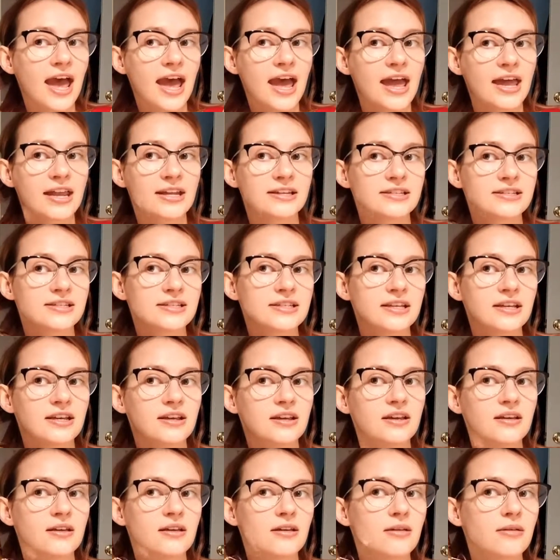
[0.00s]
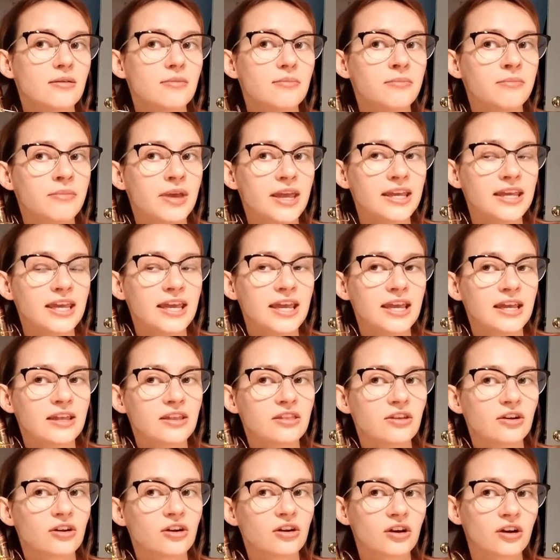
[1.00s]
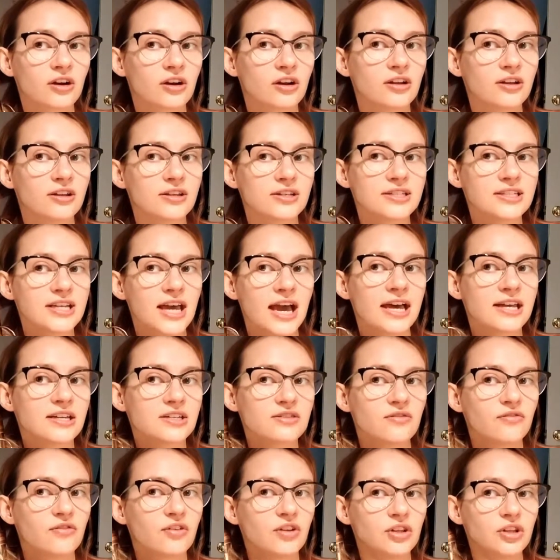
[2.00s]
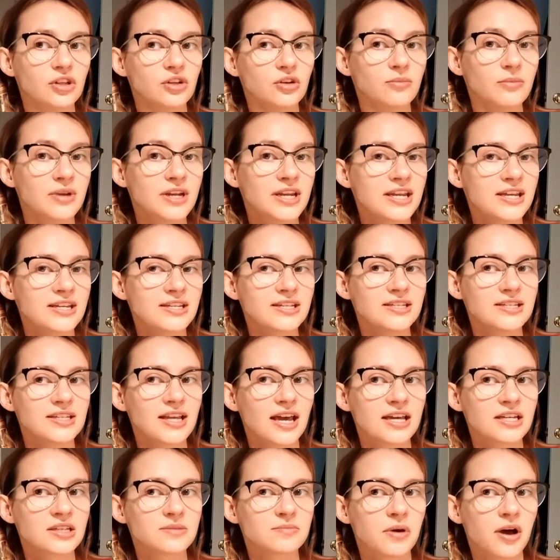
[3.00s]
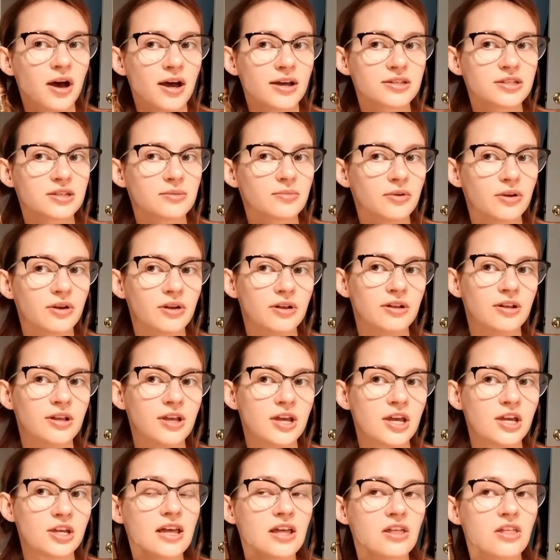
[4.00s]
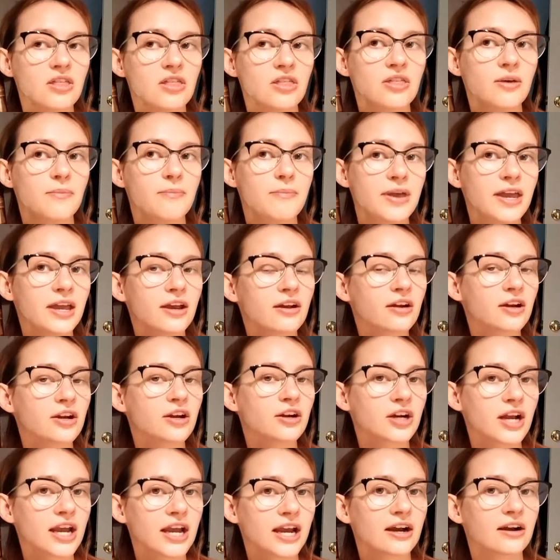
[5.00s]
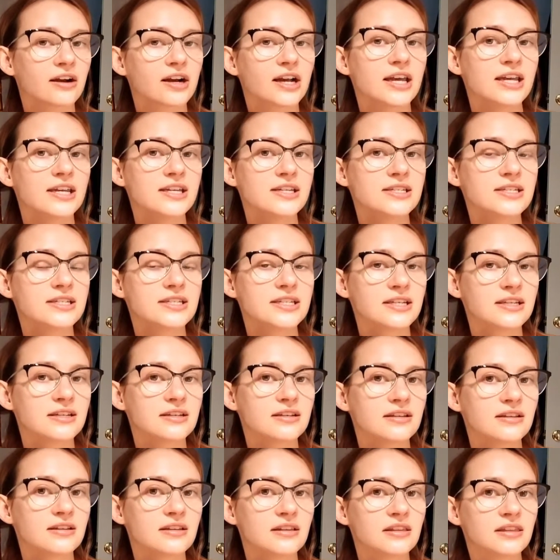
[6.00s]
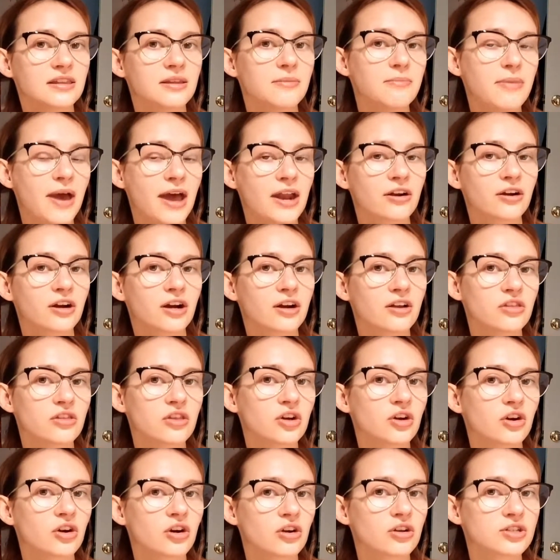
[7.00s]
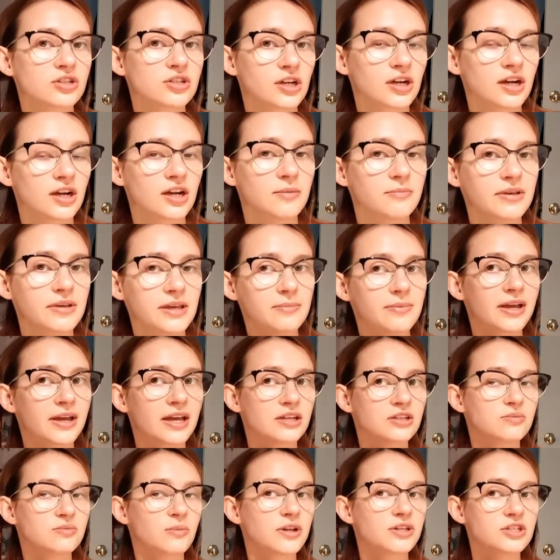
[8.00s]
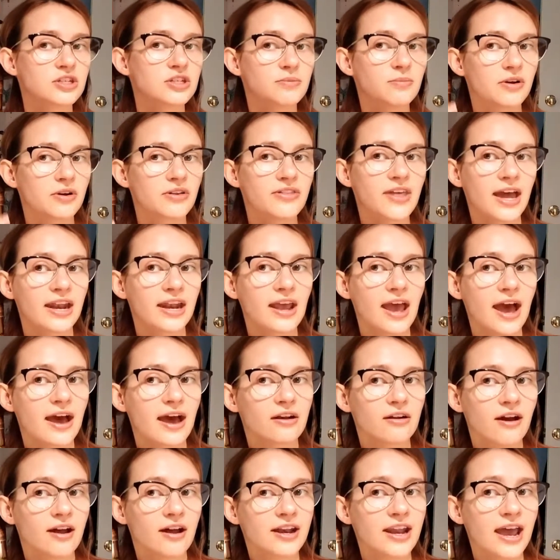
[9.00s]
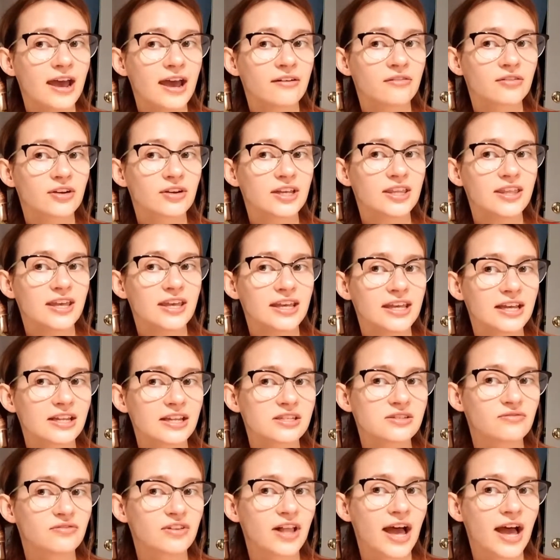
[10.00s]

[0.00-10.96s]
and making the curls as voluminous as possible. The bigger your hair is, the better the curls are going to be, because once you put that hat on, everything gets